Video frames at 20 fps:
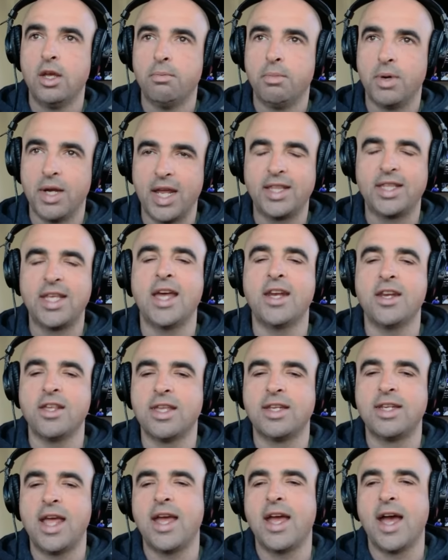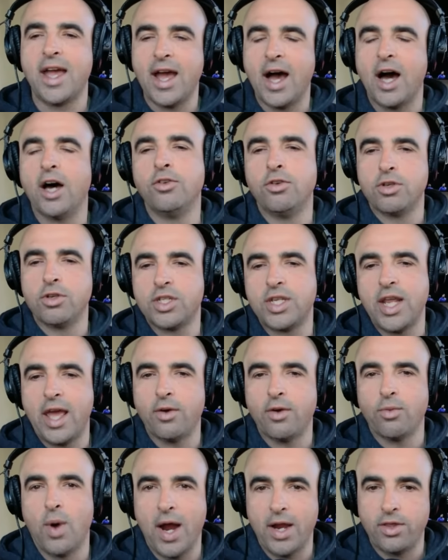But at the end of the day, I
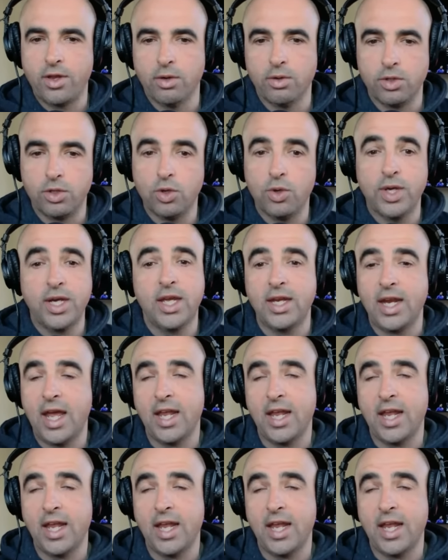understand why they were doing it.